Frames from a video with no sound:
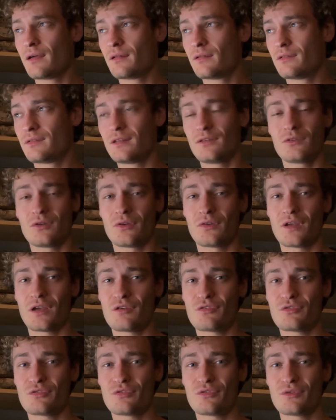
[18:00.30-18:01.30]
did not
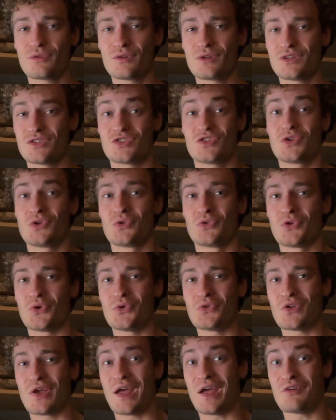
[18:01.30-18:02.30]
have, still
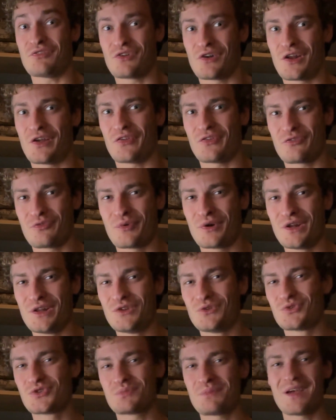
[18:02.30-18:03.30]
don't have a lot of money
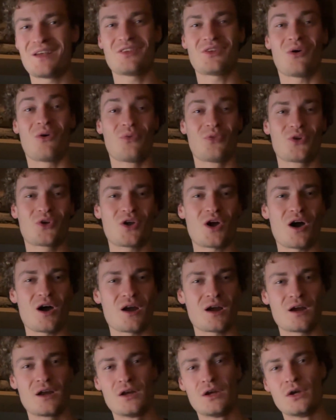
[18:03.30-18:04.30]
to spend on the
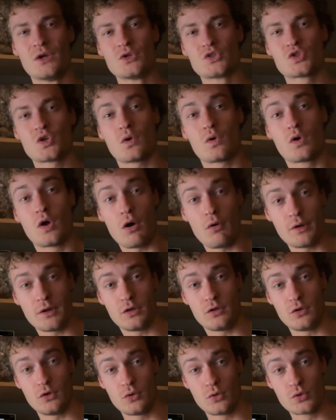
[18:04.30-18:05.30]
car, so going
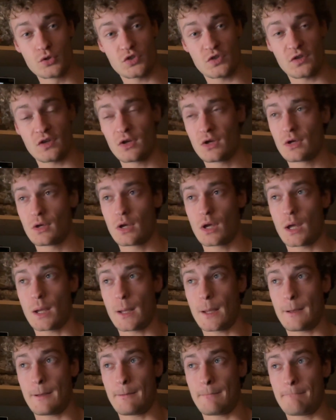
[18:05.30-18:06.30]
used
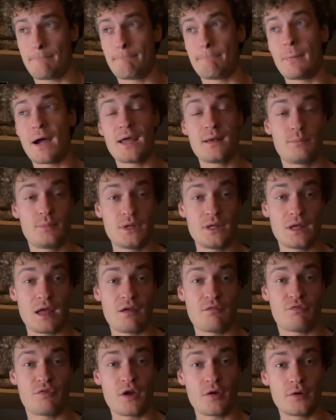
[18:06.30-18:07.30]
might be a
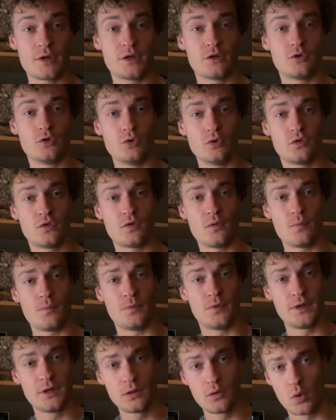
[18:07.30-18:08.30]
very good
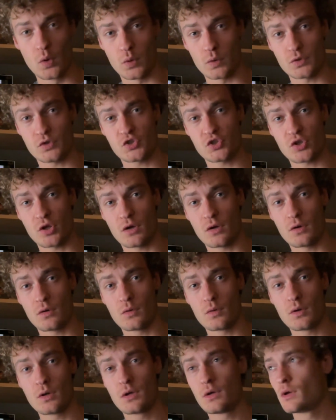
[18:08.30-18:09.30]
deal. So